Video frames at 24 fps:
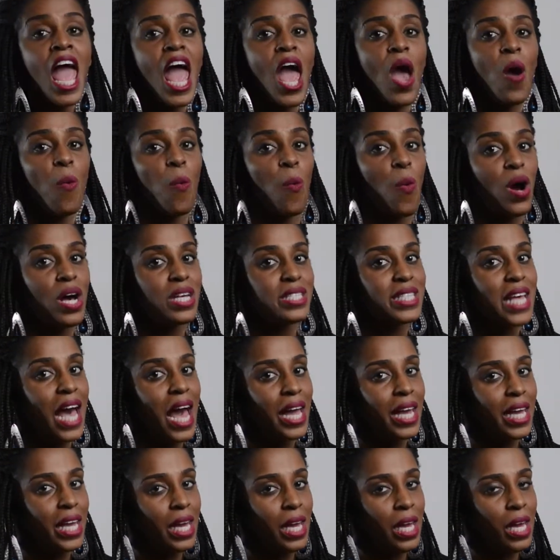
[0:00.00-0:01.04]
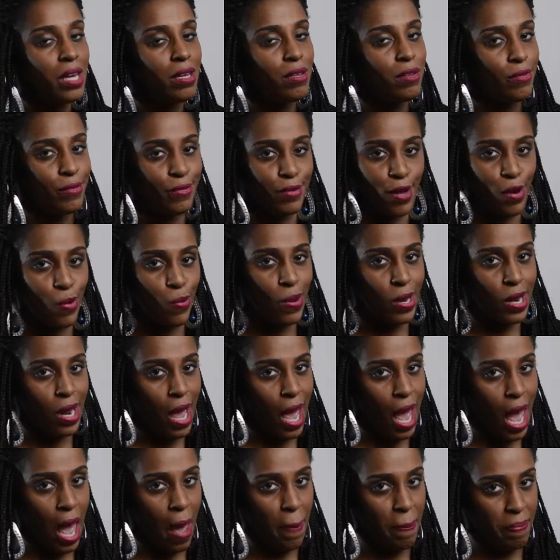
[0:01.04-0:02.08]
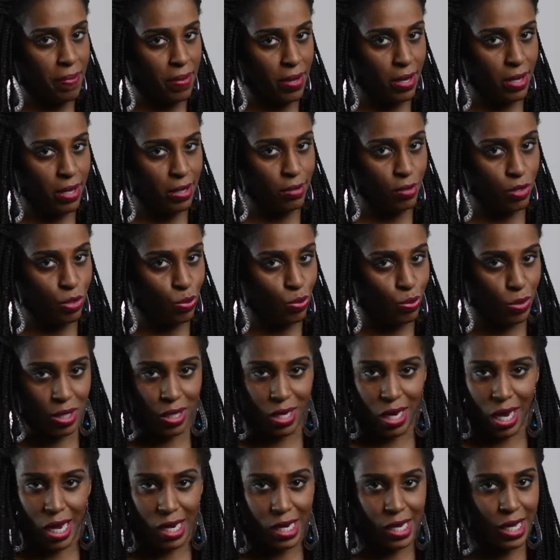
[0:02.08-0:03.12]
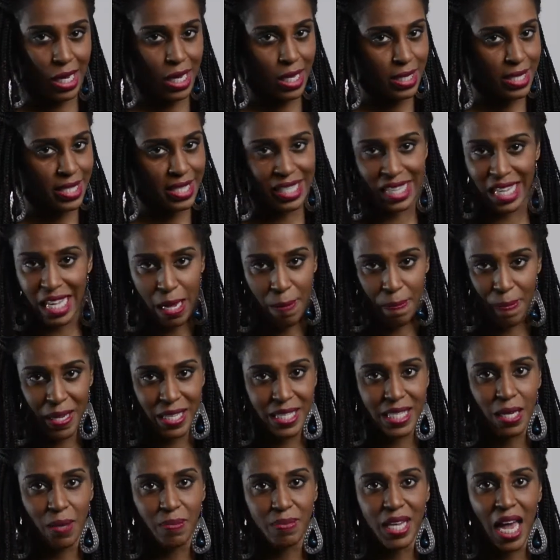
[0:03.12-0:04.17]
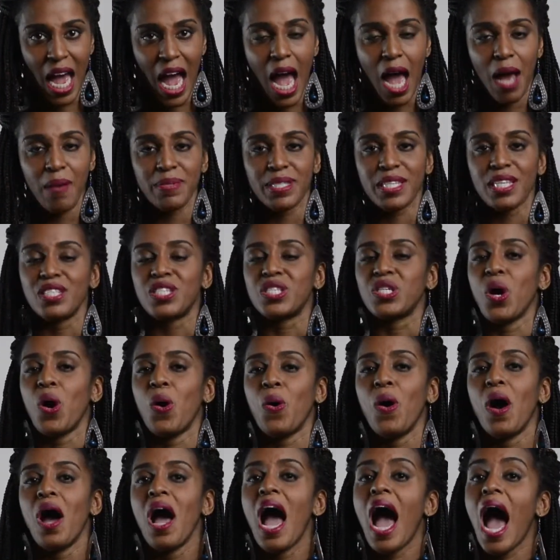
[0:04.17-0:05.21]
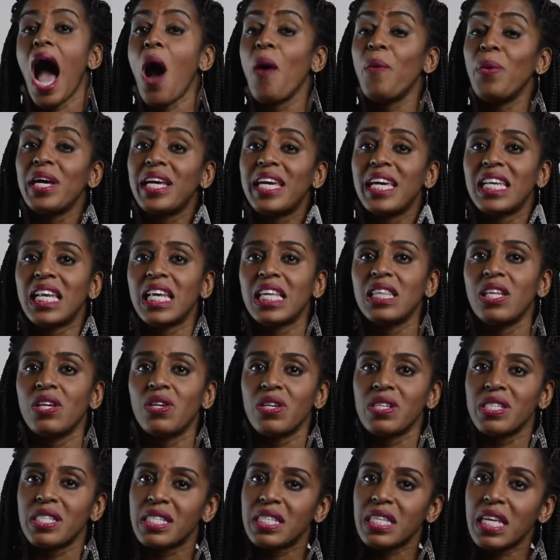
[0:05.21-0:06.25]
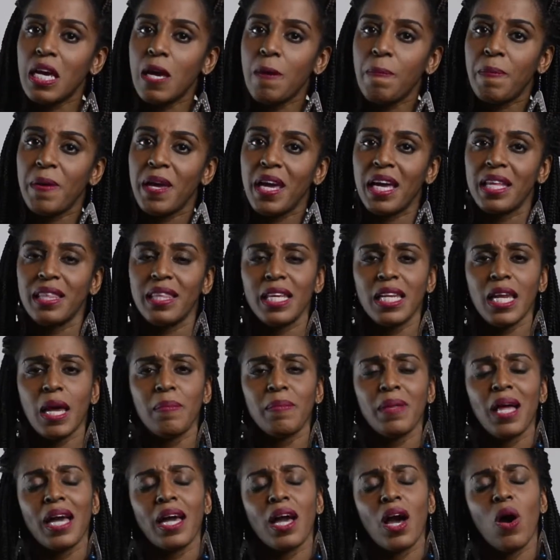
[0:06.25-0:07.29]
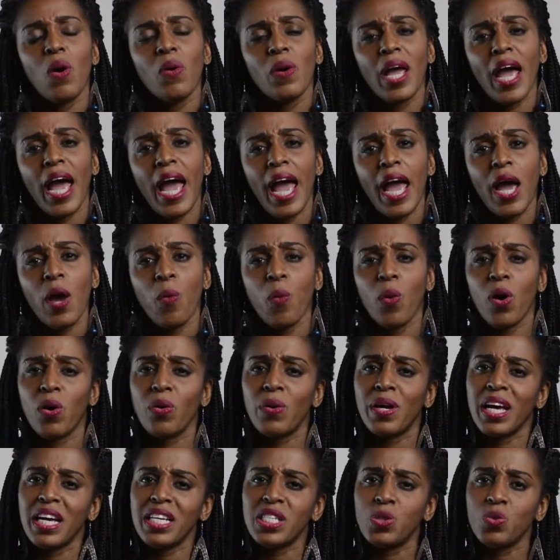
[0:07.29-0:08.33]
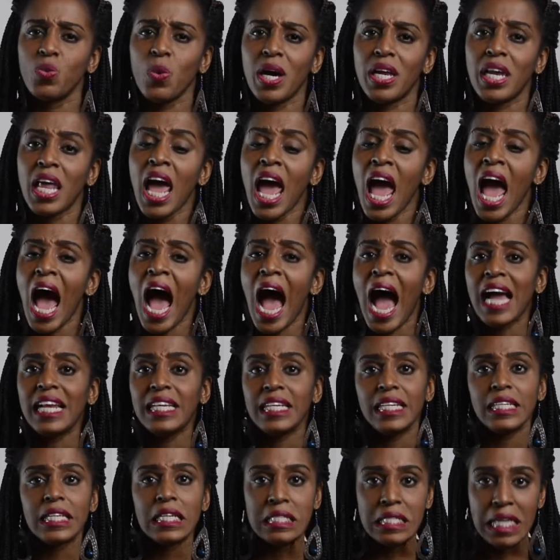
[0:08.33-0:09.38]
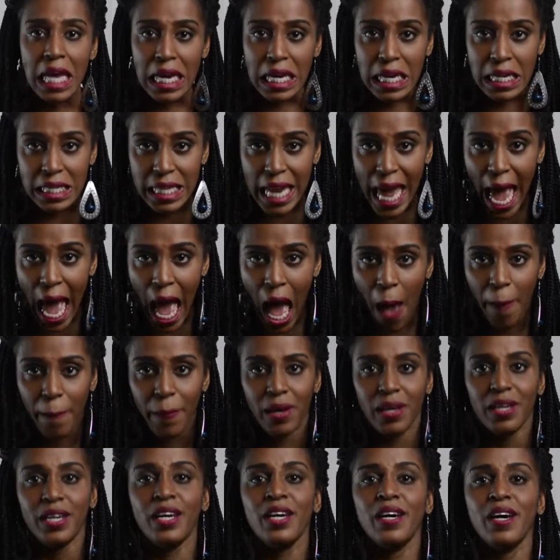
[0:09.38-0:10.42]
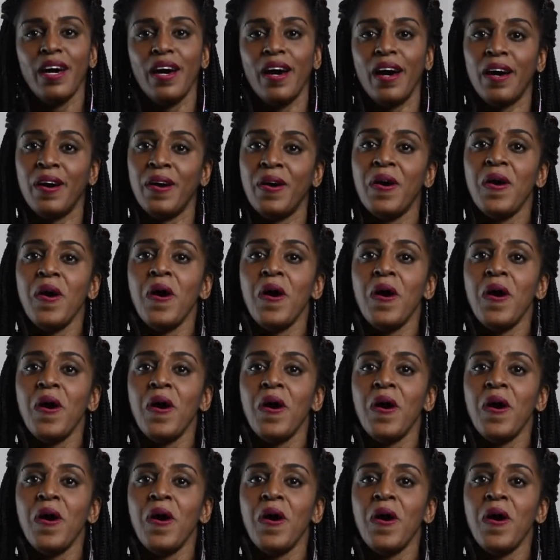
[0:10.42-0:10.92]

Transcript: And once I eat, you know what happens. We kind of get sleepy sometimes. And so I would get a little sleepy. And then I'm like, okay, well, guess what? I need to take a nap.